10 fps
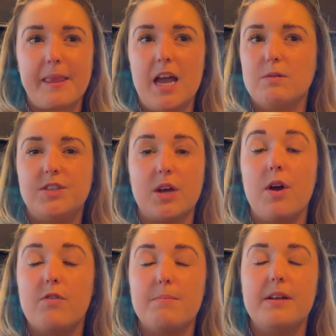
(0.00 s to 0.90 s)
it was so
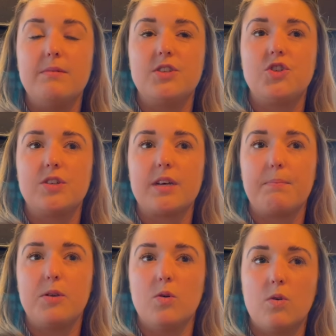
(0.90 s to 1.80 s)
overwhelming. It was just
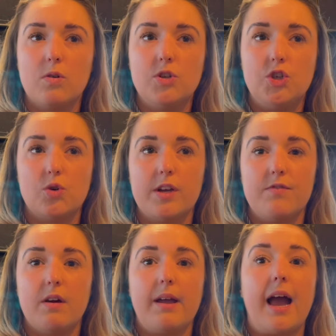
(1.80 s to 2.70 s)
that pure joy of
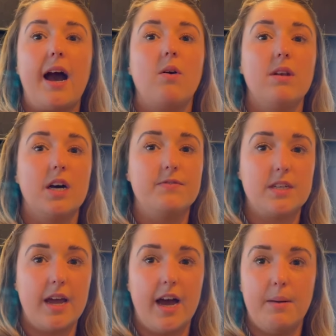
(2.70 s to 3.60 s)
knowing how loved
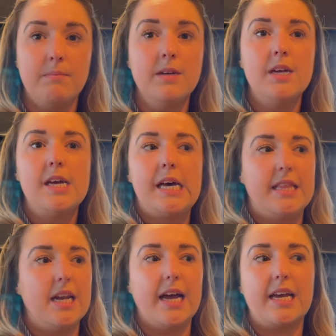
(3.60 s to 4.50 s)
I am.
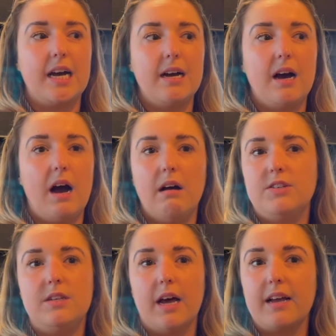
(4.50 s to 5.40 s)
That
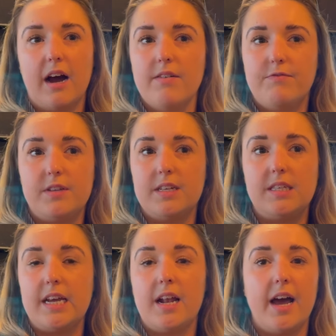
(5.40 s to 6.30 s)
like, to this
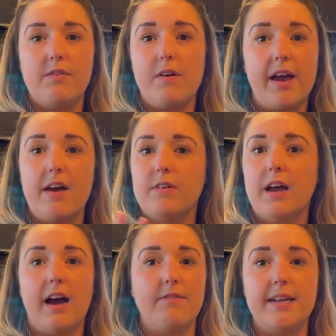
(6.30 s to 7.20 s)
day, like if I ever
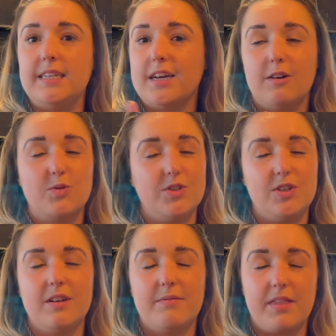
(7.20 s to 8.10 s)
have any doubts,
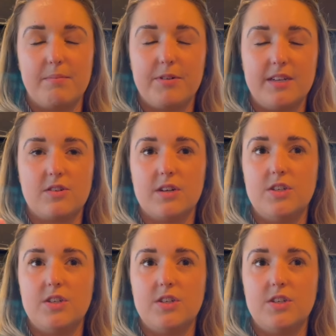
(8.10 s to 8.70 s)
which like, praise God I